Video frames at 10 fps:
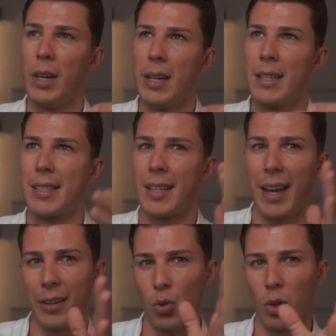
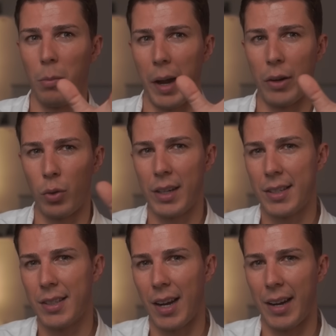schedule my
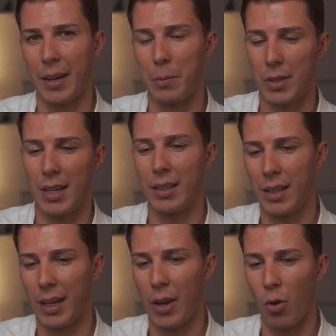rest times in
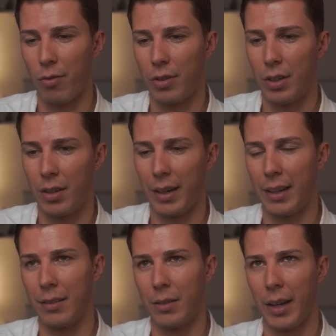the layover,
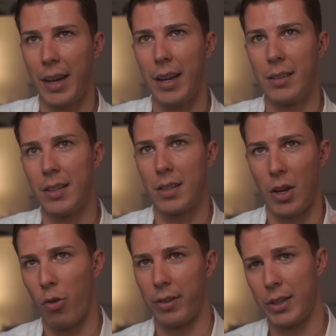and hey, this
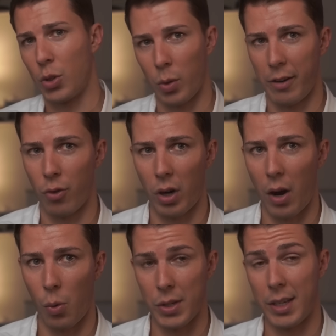layover is 24
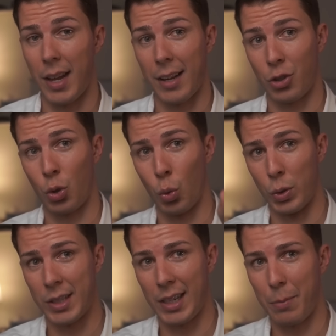hours. It has 2
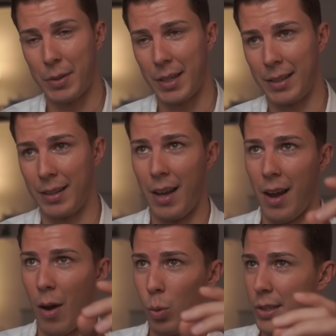sleeps in.
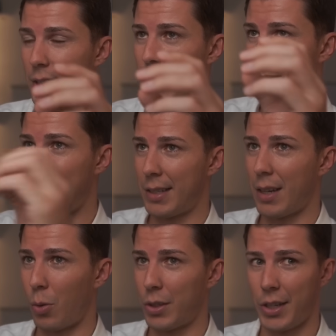I will sleep 6
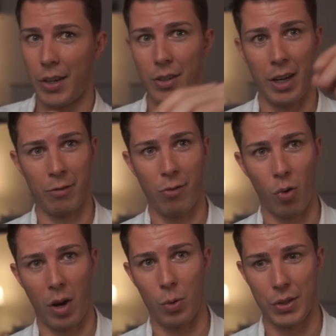hours here and
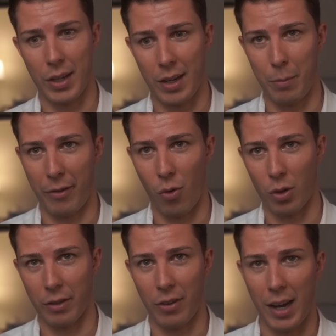4 hours there
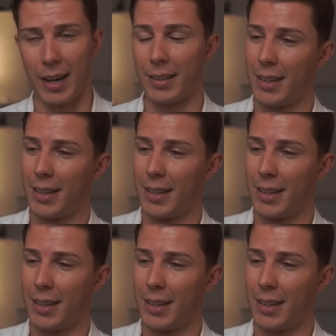before the flight.